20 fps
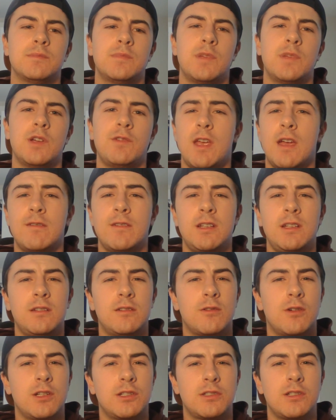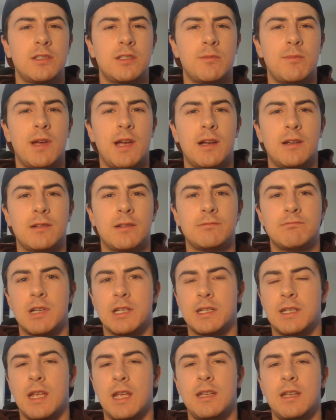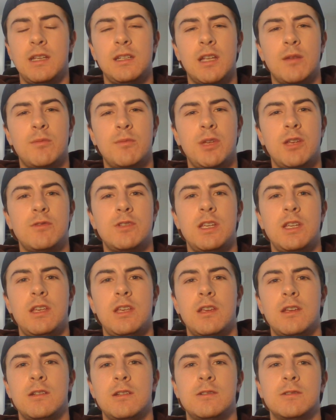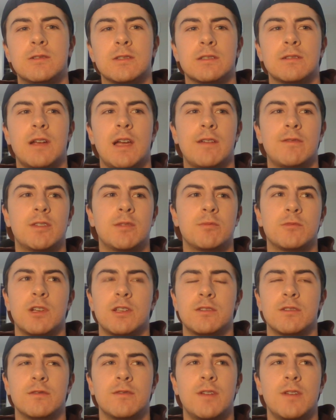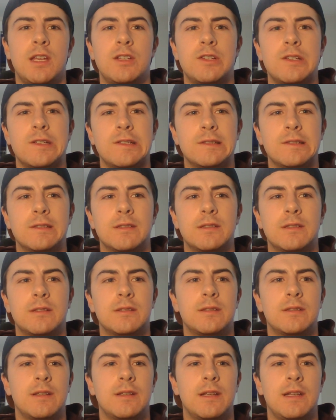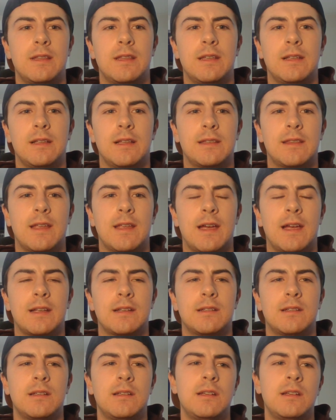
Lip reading: But if you have any questions about attending WGU or have some reservations, anything like that,